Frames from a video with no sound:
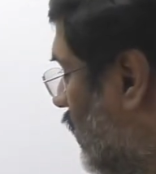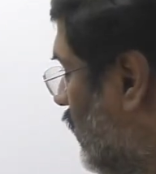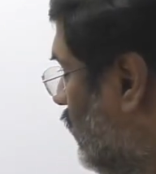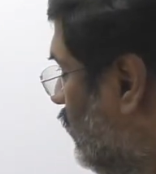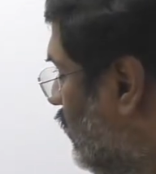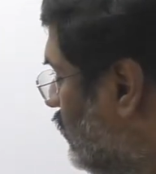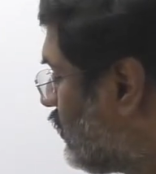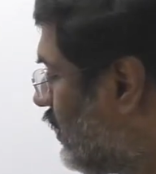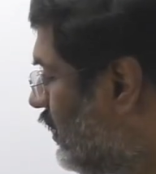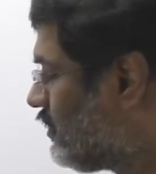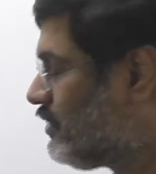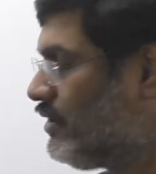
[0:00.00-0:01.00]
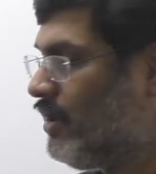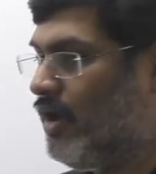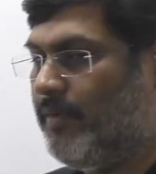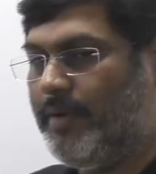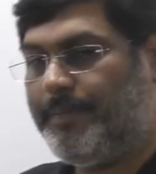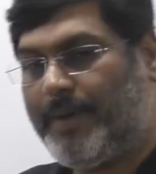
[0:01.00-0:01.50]
In this case,
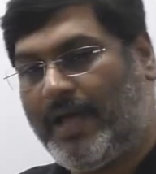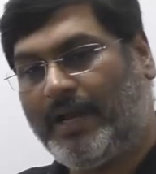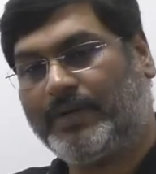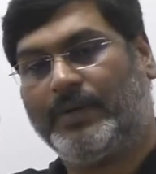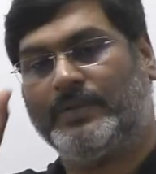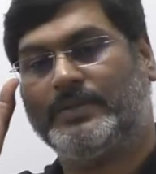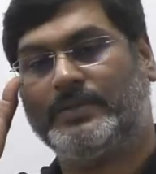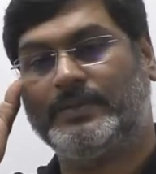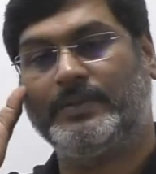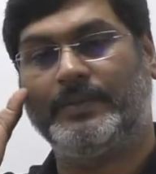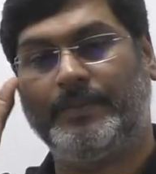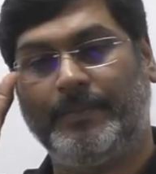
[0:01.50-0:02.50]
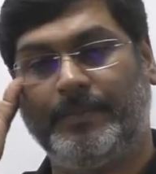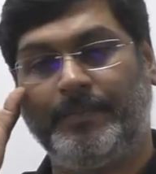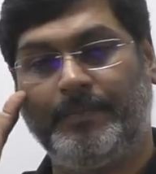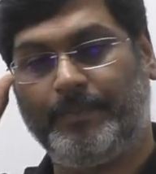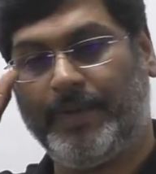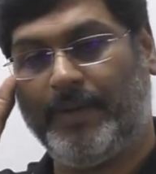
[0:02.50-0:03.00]
how many pi electrons?
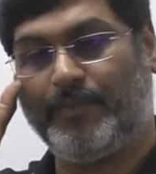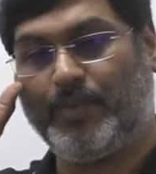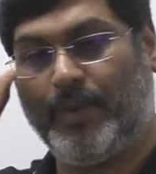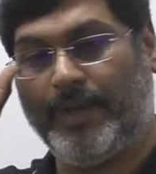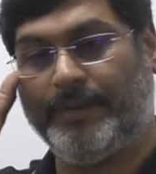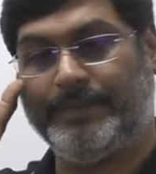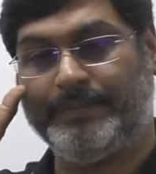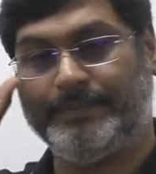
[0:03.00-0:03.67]
Fifth one.